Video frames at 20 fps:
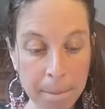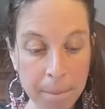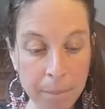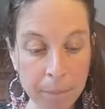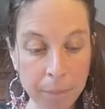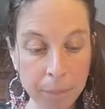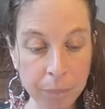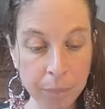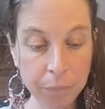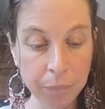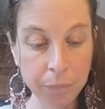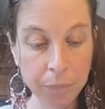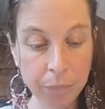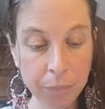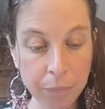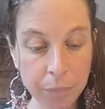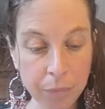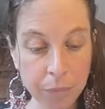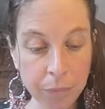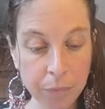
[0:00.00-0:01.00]

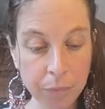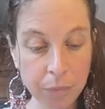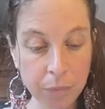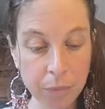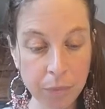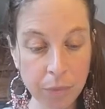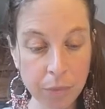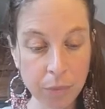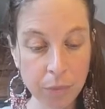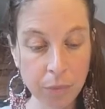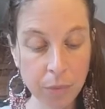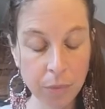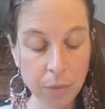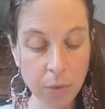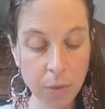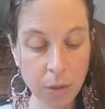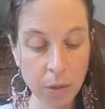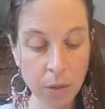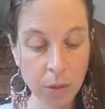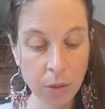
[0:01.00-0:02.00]

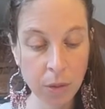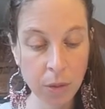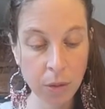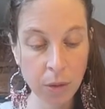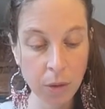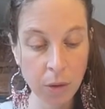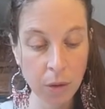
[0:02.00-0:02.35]
(no one is talking)